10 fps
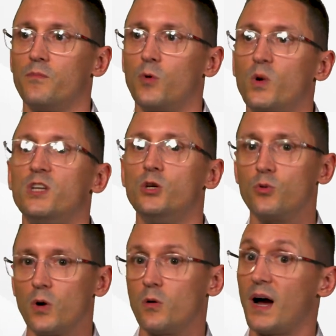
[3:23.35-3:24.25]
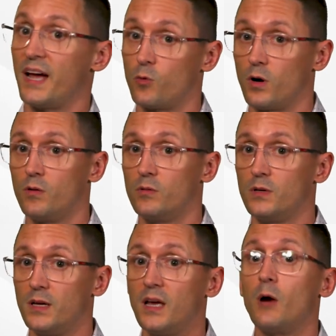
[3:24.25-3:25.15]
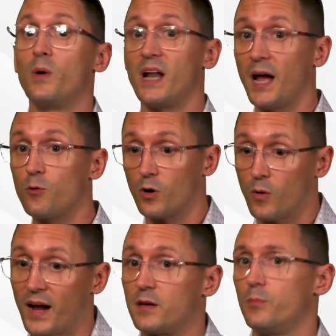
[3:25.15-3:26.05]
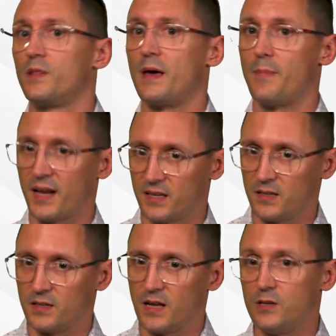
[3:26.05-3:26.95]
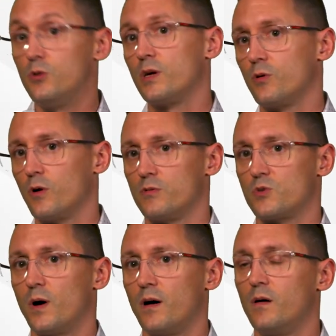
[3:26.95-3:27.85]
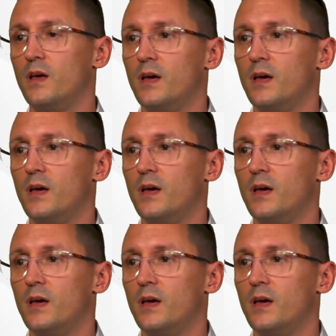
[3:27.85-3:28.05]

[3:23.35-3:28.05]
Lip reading: When you grow, I grow. And when I grow, I can put that back in and you can grow as well.